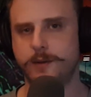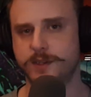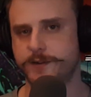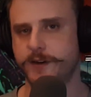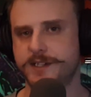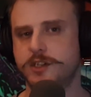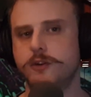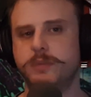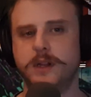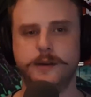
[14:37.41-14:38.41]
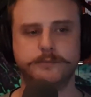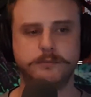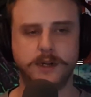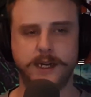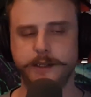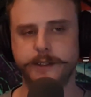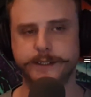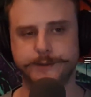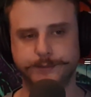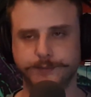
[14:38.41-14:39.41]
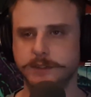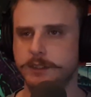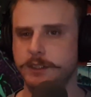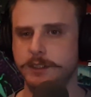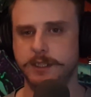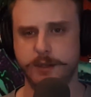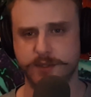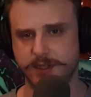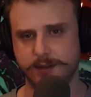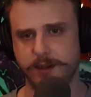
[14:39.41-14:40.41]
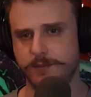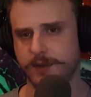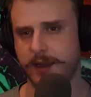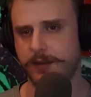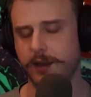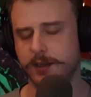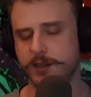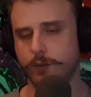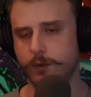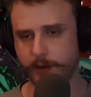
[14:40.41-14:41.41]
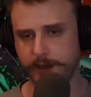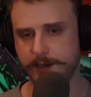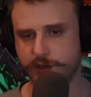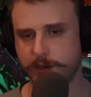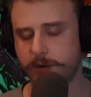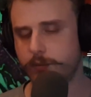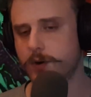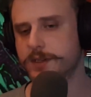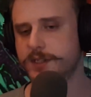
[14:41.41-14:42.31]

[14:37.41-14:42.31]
It was very stupid, but I think it's a worthy trip report.